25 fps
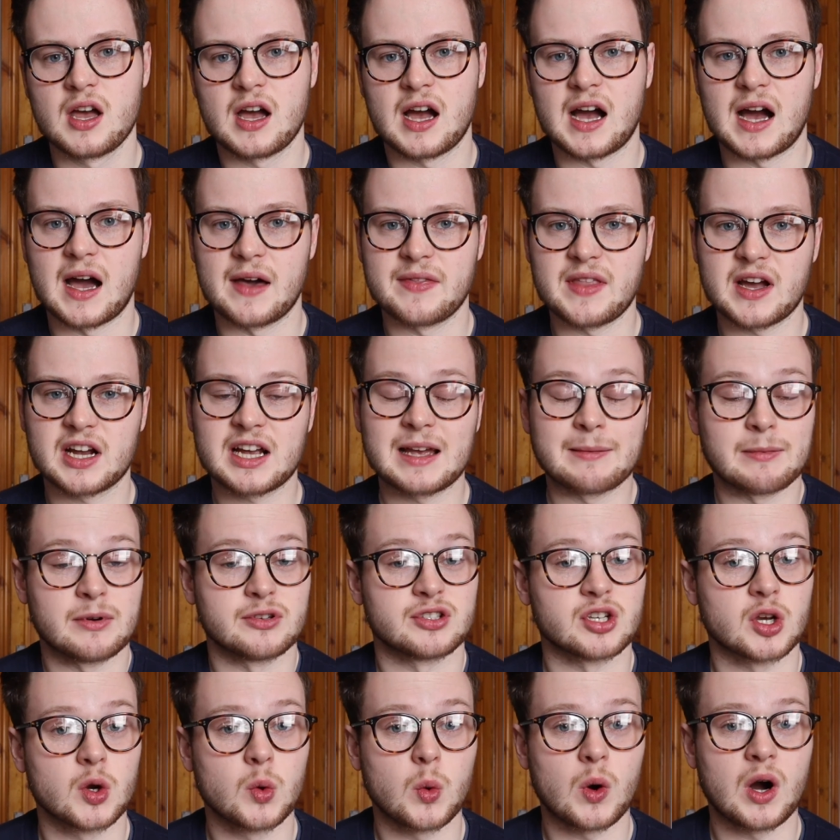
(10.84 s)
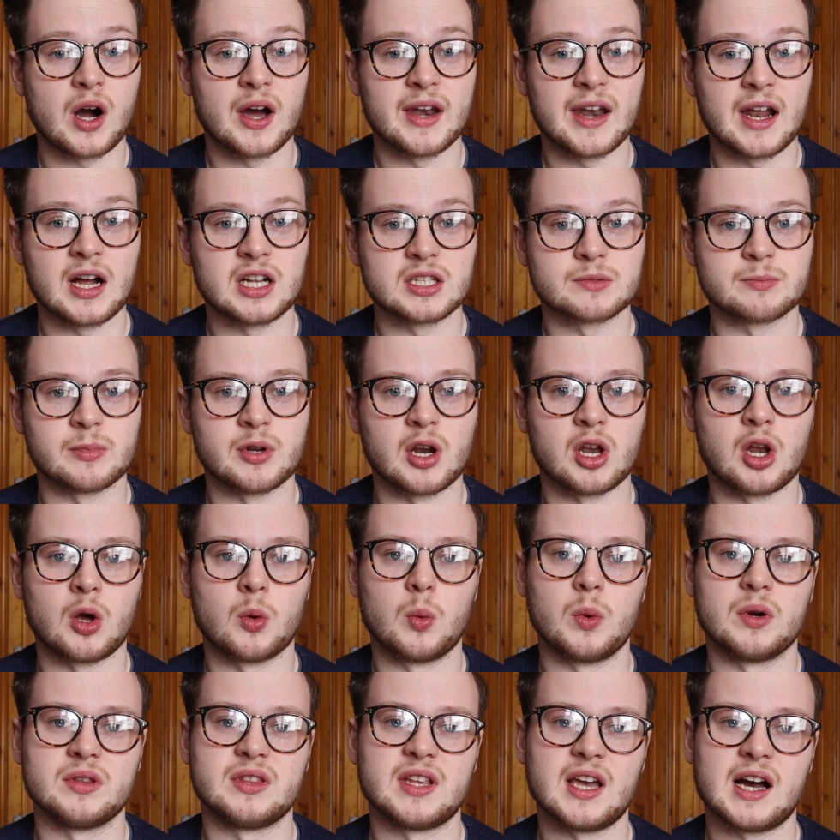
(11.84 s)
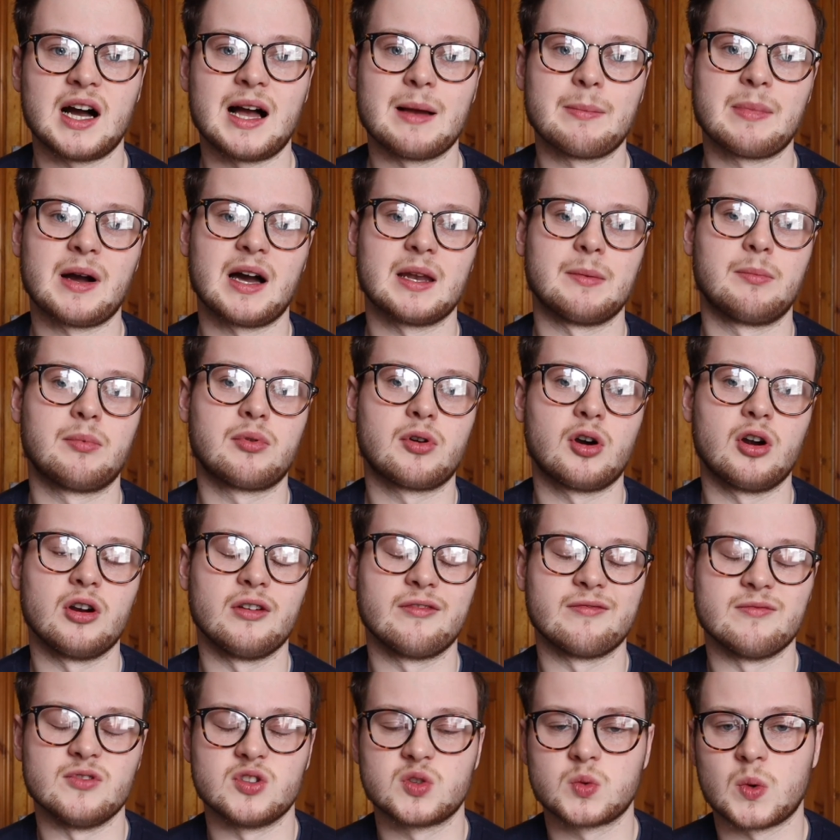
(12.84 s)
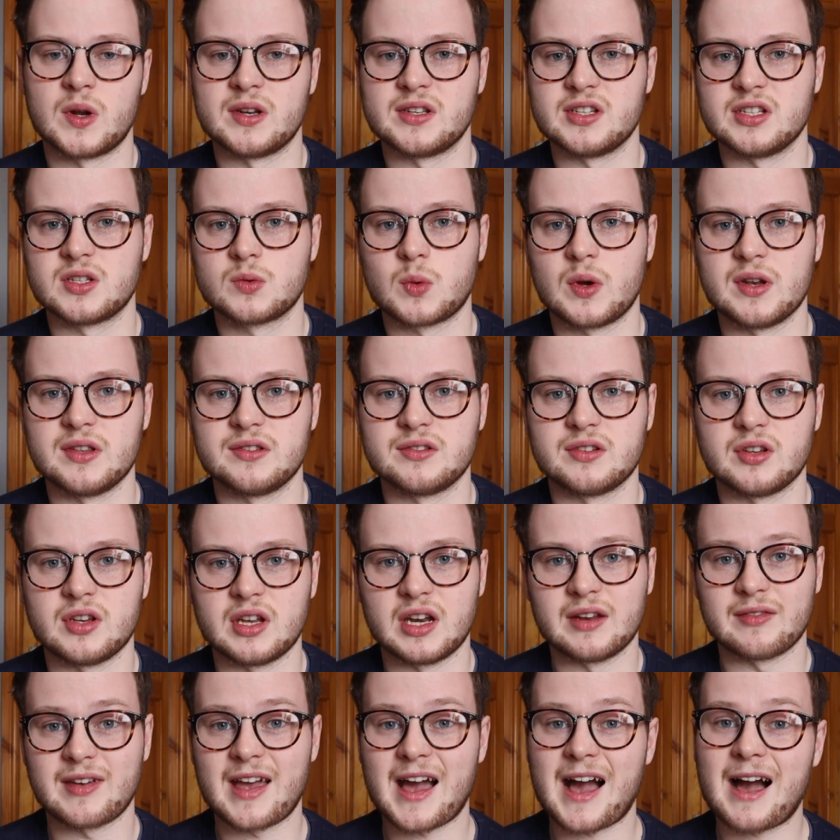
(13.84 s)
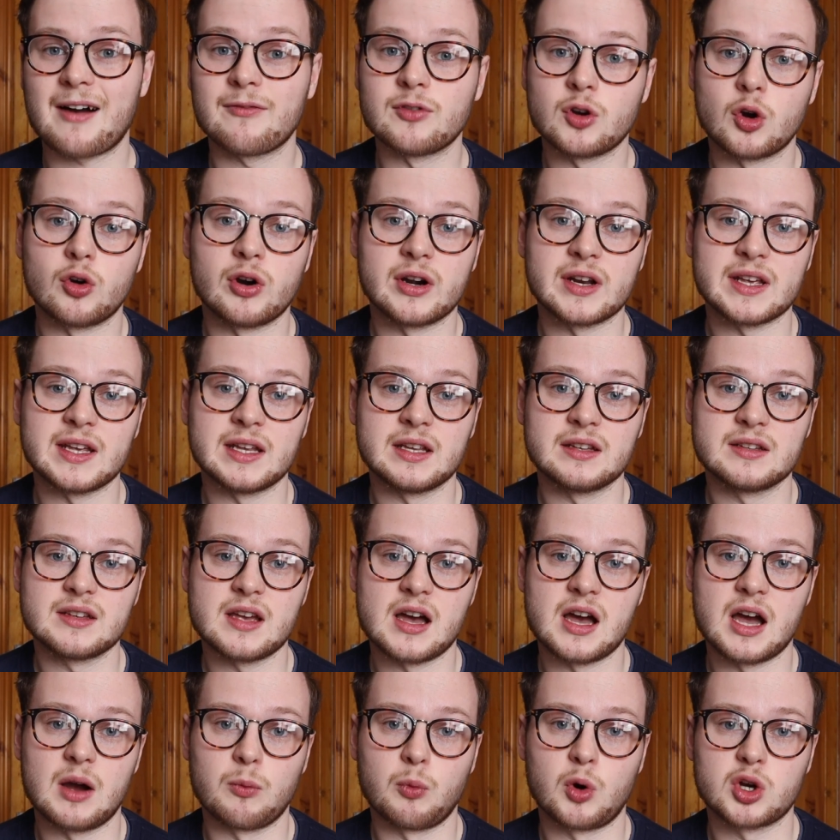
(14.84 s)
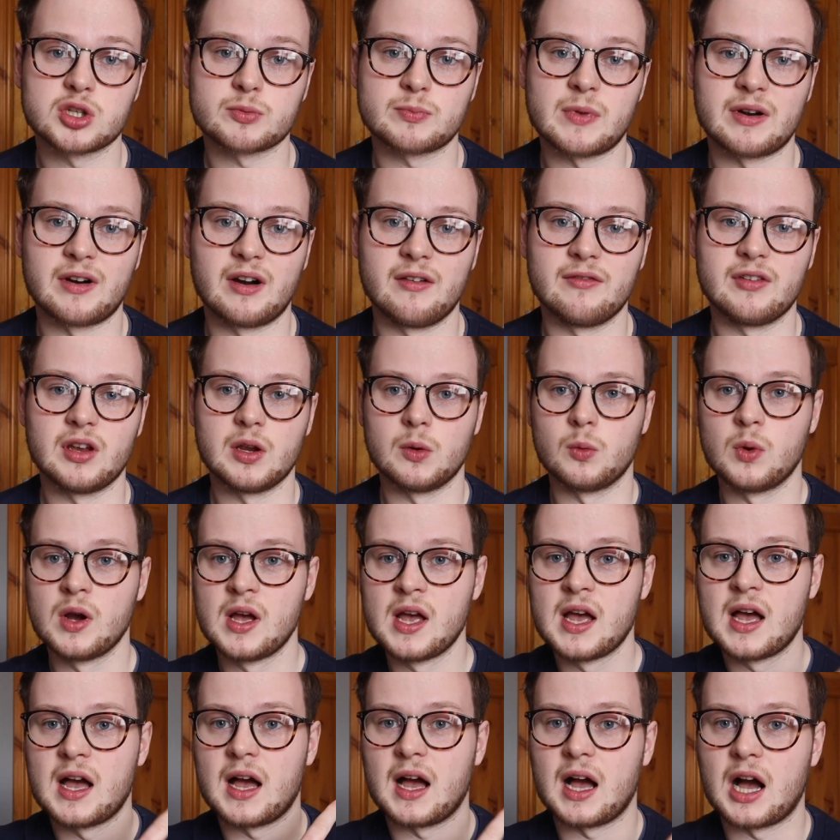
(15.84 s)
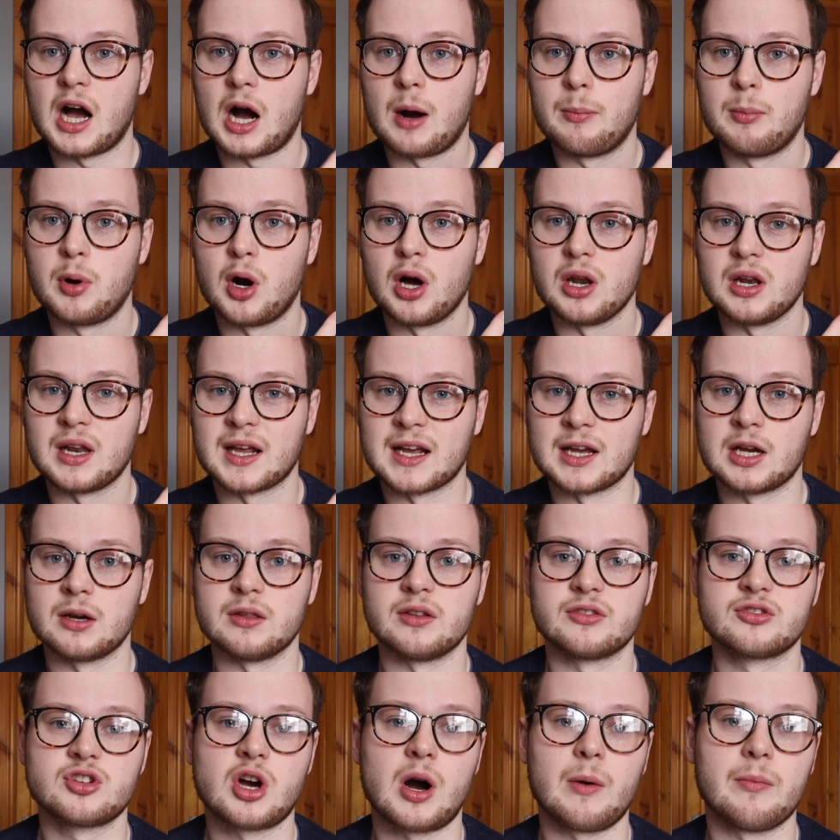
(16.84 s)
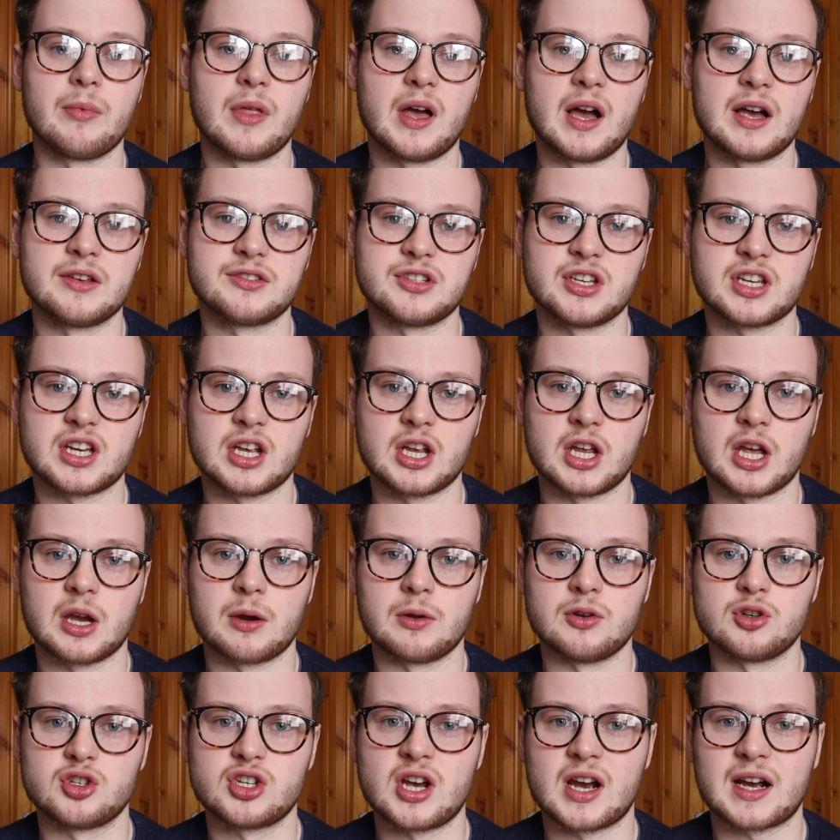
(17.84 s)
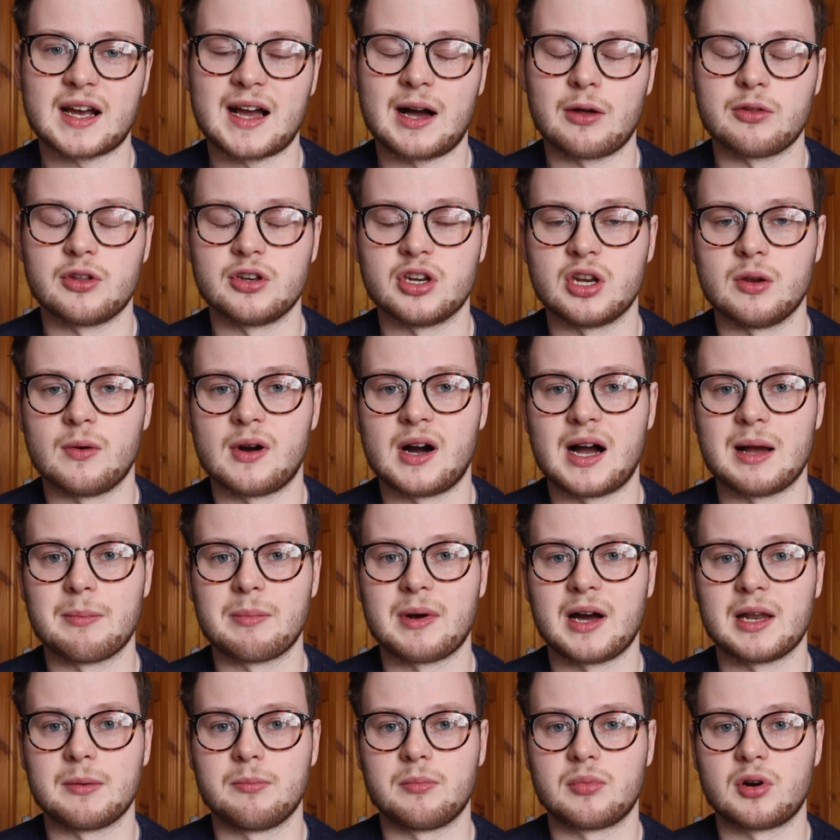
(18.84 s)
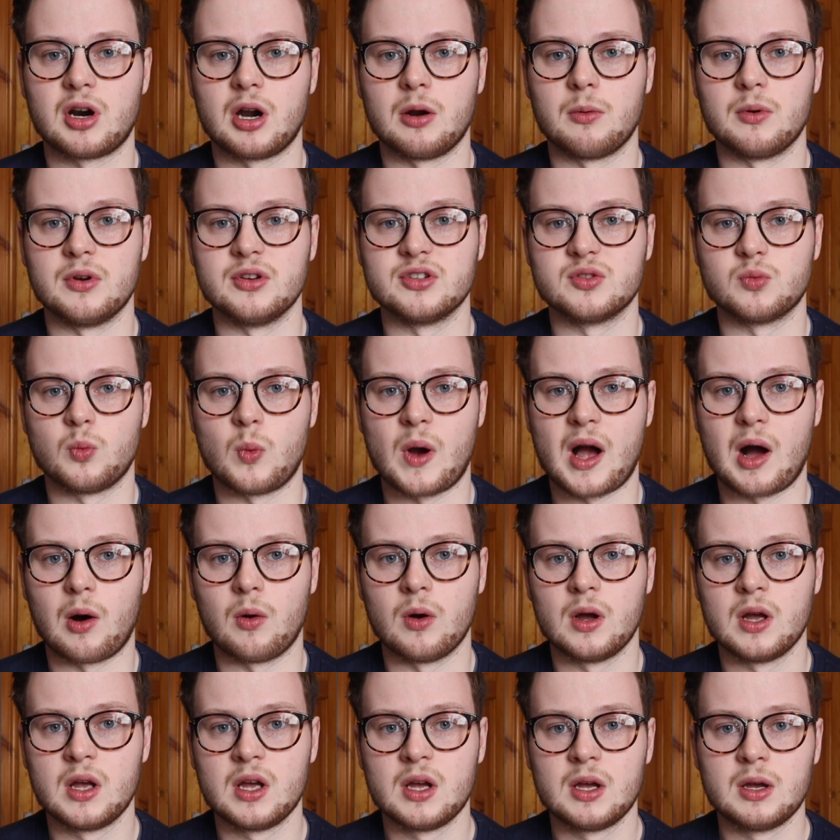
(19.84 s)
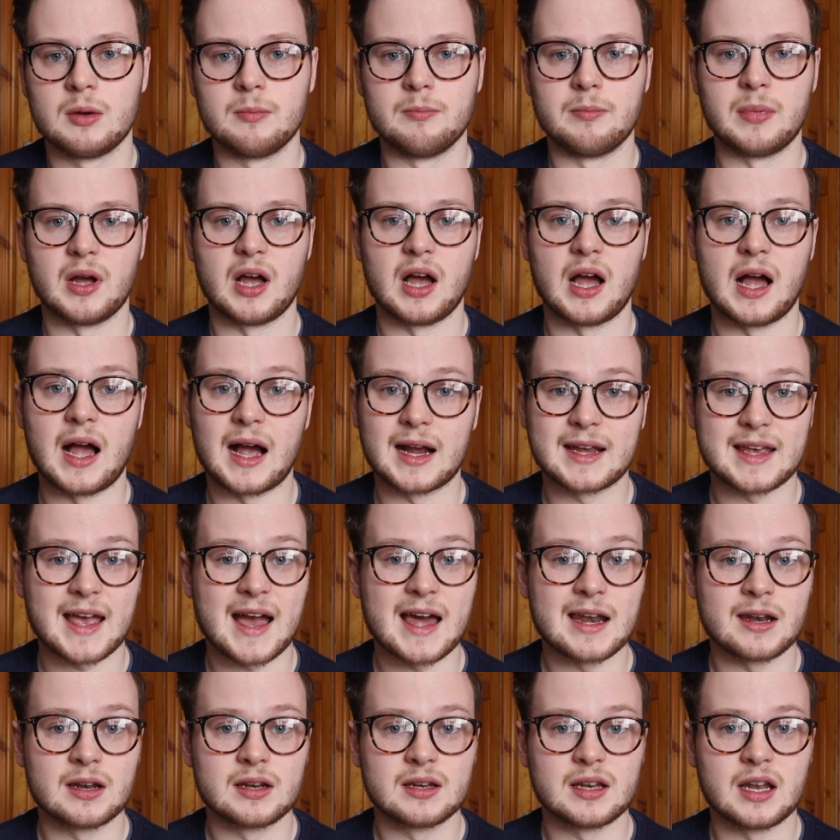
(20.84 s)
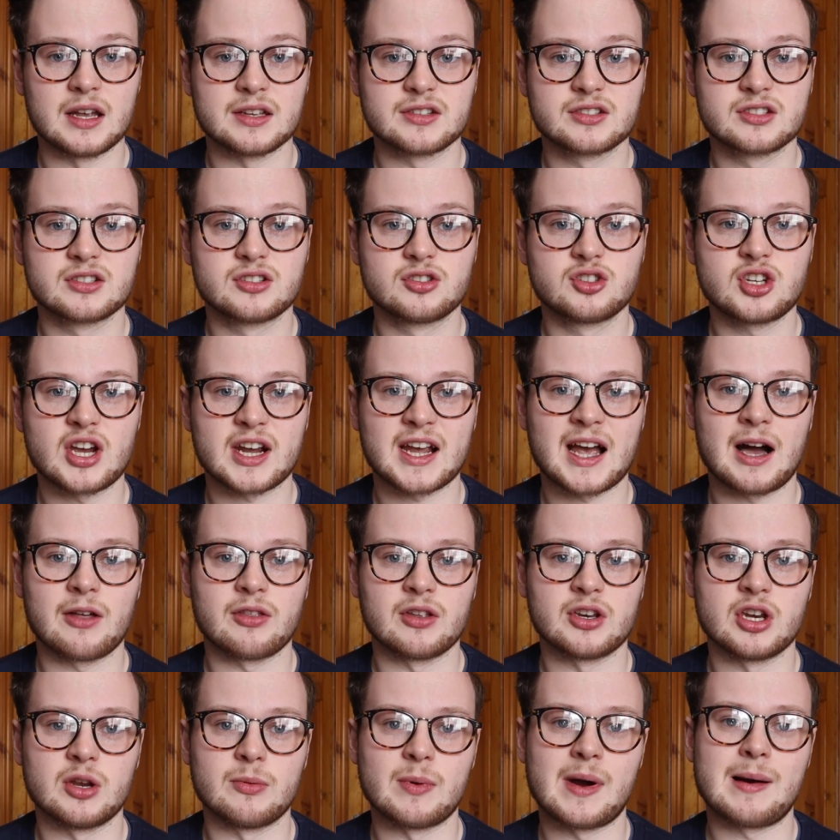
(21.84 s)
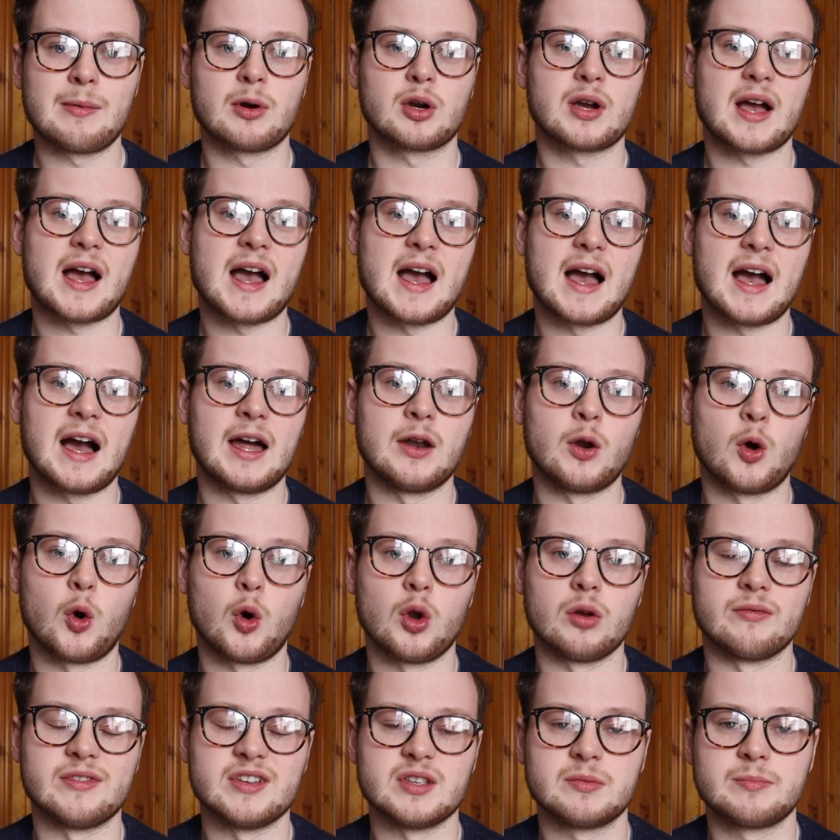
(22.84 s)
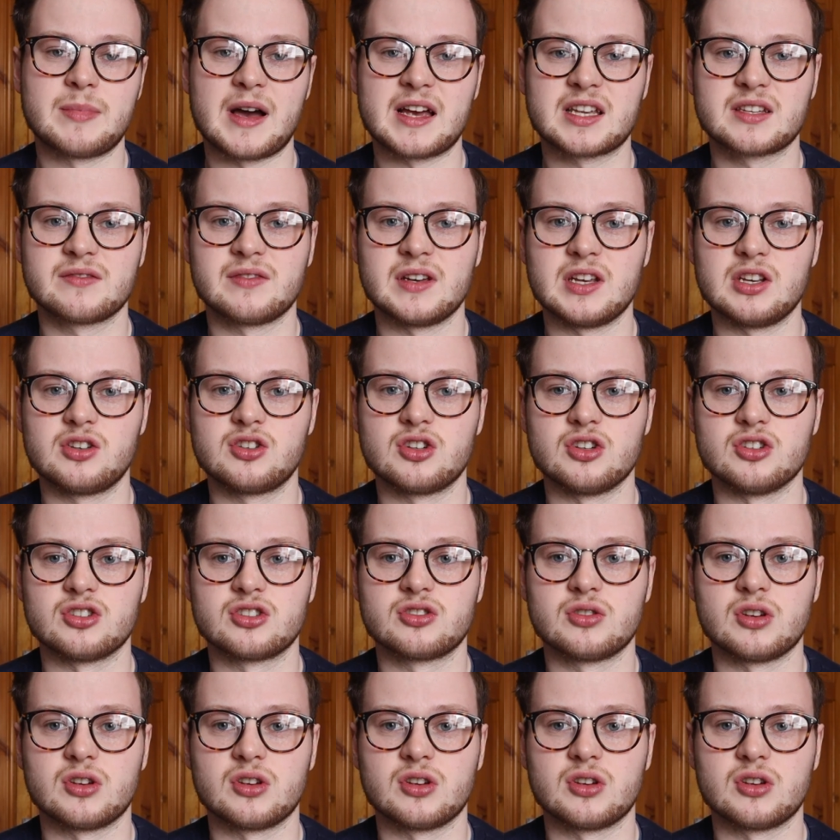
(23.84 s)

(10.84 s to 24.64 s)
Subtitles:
That came as a quiet announcement along with the iPad Pro from 2020, and if you haven't already watched my review, I'll put a link at the top there so you can go and check out the new iPad Pro as well. But again, let's check out the new MacBook Air and all of its best features.